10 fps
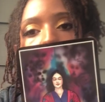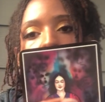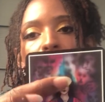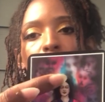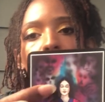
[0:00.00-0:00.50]

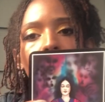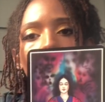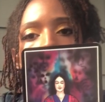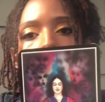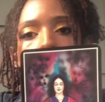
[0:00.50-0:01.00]
shield
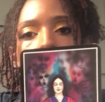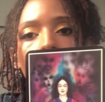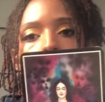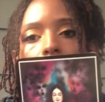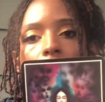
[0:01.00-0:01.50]
around
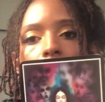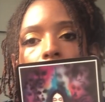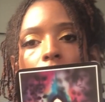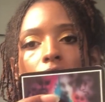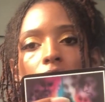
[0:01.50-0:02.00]
her.
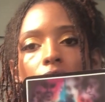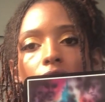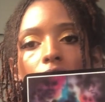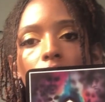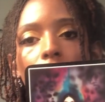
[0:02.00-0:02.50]

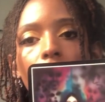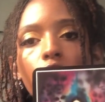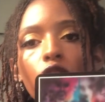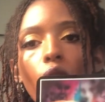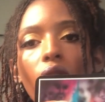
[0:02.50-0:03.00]
The
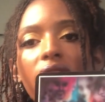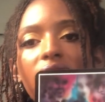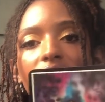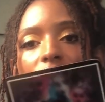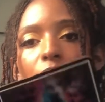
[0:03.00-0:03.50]

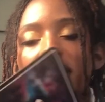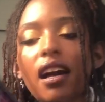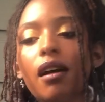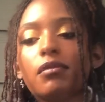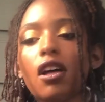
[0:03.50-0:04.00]
noise
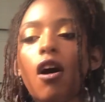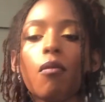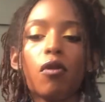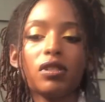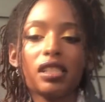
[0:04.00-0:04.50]
becomes
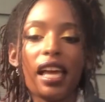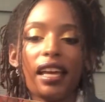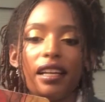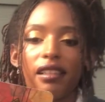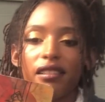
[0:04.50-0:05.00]
almost
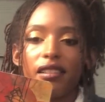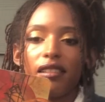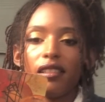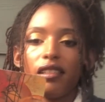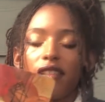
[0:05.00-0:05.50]
like
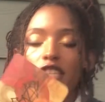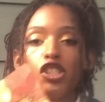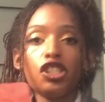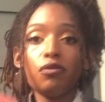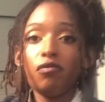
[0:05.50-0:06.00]

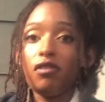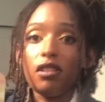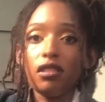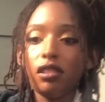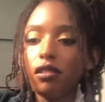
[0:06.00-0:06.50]
this
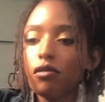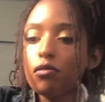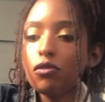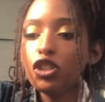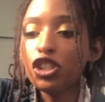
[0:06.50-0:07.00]

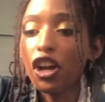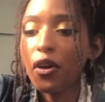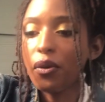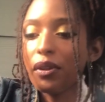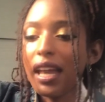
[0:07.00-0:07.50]

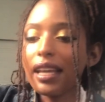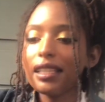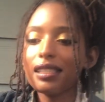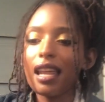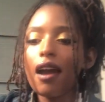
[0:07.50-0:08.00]
show, like
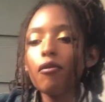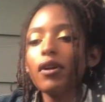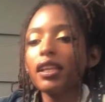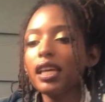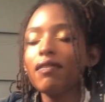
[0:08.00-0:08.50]
it's not
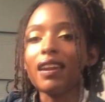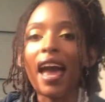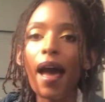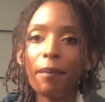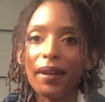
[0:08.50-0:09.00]
really even
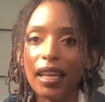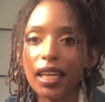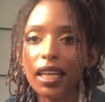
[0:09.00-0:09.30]
happening,